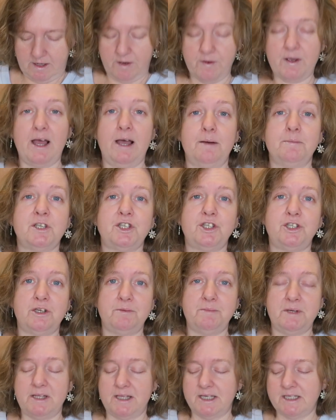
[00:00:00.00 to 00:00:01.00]
Okay, I'm
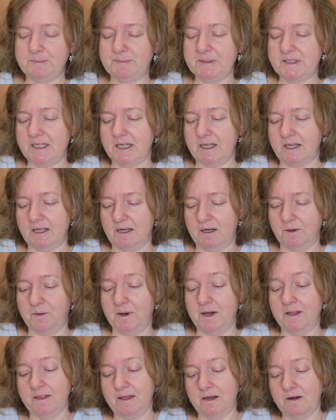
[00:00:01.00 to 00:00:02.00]
assuming this particular
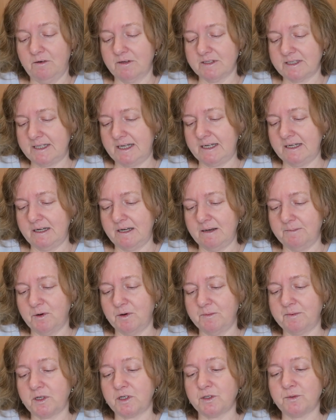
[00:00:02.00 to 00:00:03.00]
one they're not selling
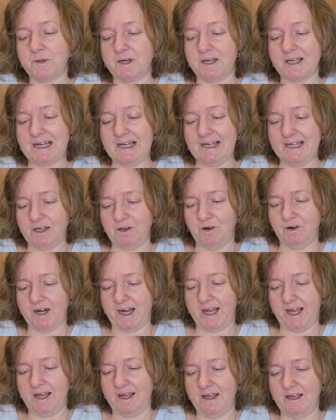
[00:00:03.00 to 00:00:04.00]
anymore, because when I click on
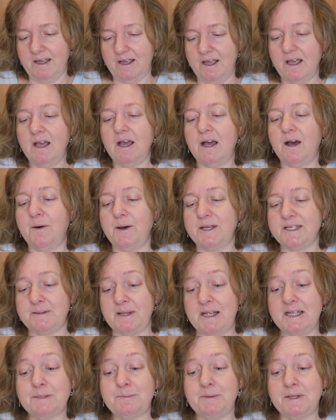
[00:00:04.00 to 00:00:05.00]
it, oh,
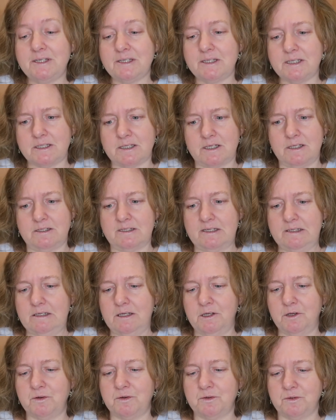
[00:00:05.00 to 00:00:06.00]
it's been
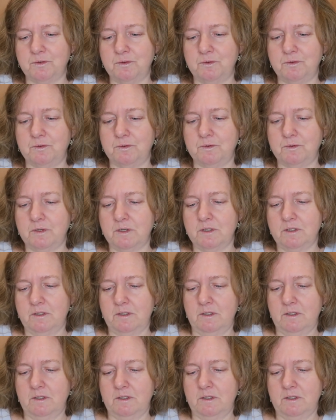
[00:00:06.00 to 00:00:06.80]
discontinued. Ooh.